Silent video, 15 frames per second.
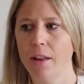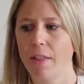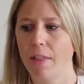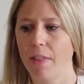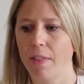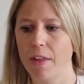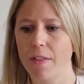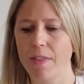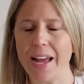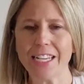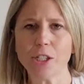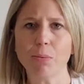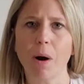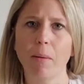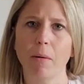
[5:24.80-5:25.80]
then
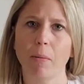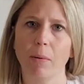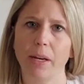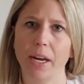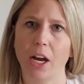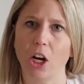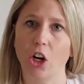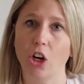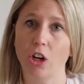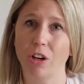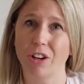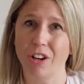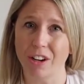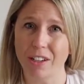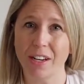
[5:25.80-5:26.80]
that's probably a
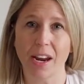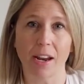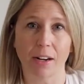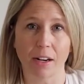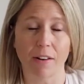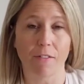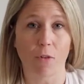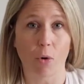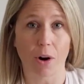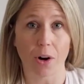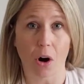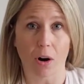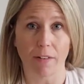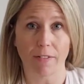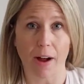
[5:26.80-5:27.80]
good candidate for an
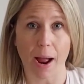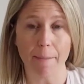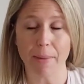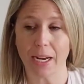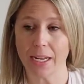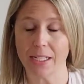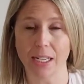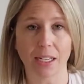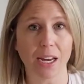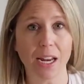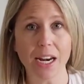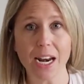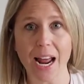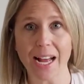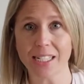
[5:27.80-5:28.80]
RFI, because again,
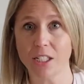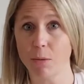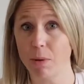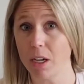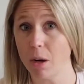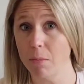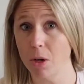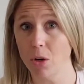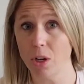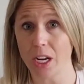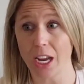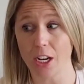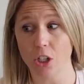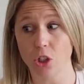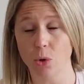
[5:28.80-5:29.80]
it has to be
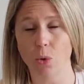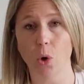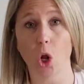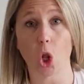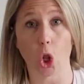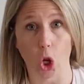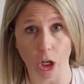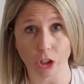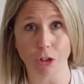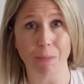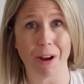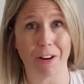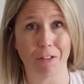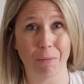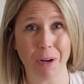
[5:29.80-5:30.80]
communicated to a large
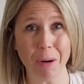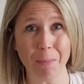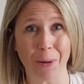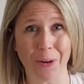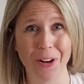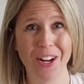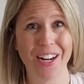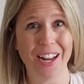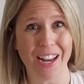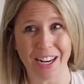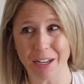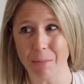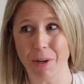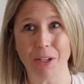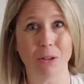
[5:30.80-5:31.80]
amount of people.
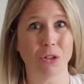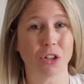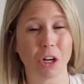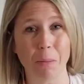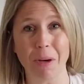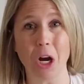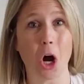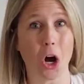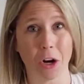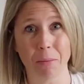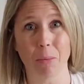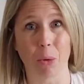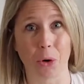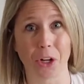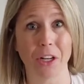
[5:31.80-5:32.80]
Anybody who's going to be
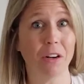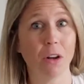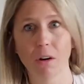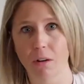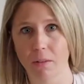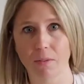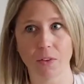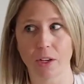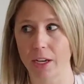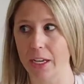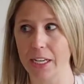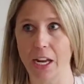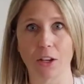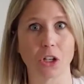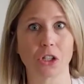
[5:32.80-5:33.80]
onboarded,
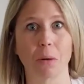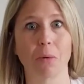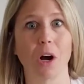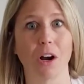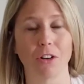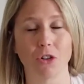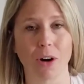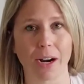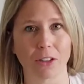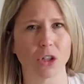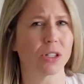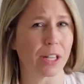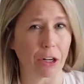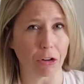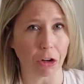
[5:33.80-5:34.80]
any other
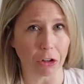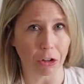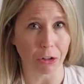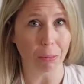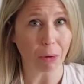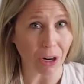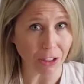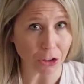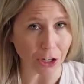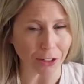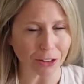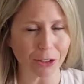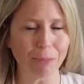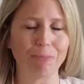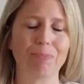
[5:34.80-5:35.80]
subcontractors later on in the project.